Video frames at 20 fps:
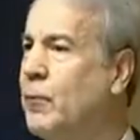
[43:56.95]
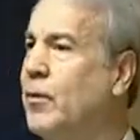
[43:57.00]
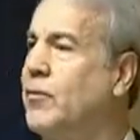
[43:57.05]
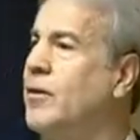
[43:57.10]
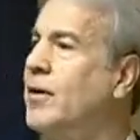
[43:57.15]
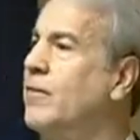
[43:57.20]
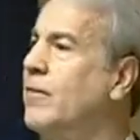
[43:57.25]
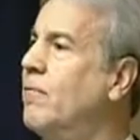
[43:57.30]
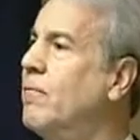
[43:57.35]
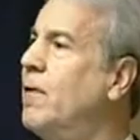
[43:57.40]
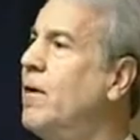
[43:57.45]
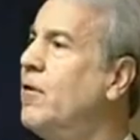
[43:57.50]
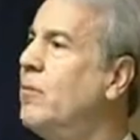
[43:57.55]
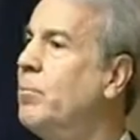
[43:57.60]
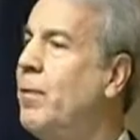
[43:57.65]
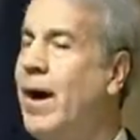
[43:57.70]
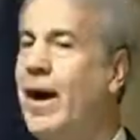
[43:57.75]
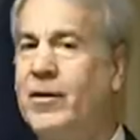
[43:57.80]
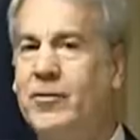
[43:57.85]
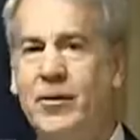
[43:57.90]
It says, if this
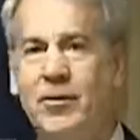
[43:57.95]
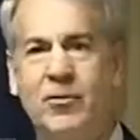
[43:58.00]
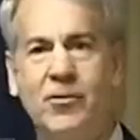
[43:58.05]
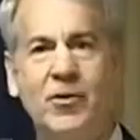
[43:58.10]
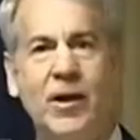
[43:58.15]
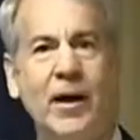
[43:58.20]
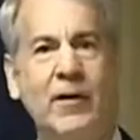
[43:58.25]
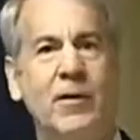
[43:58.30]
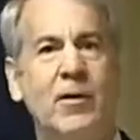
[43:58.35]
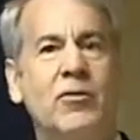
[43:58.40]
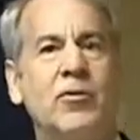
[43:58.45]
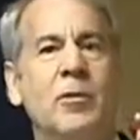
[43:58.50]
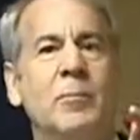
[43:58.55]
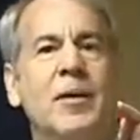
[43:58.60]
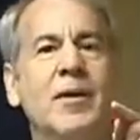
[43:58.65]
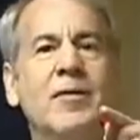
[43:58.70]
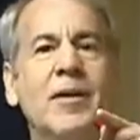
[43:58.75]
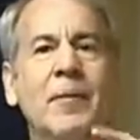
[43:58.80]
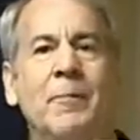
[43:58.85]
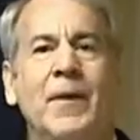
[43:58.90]
box is checked, there should be
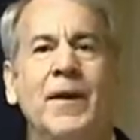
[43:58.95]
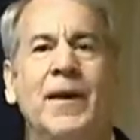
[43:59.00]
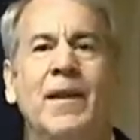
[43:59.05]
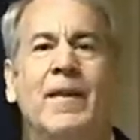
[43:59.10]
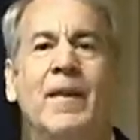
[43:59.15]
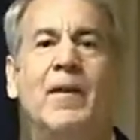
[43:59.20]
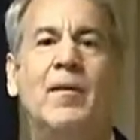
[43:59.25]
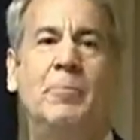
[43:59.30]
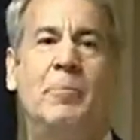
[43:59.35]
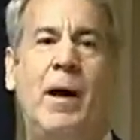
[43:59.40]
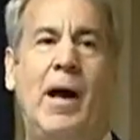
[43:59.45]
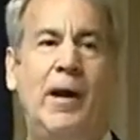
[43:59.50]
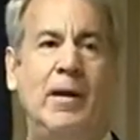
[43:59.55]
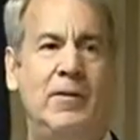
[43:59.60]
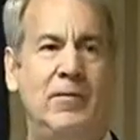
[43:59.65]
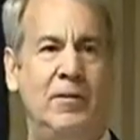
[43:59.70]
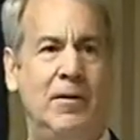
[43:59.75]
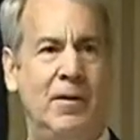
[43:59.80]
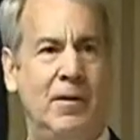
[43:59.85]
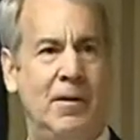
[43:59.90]
something in this box.